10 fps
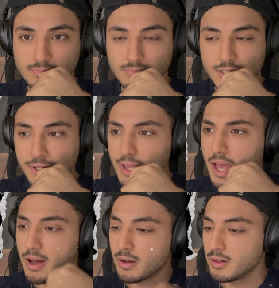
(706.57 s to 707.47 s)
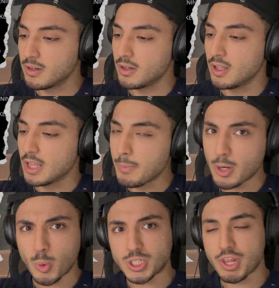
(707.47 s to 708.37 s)
So yeah, let me know
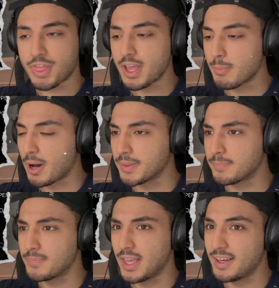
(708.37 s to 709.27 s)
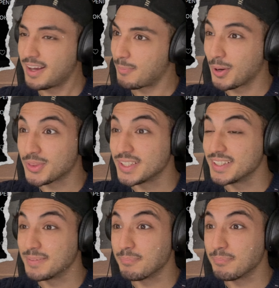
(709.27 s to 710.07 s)
what you think about the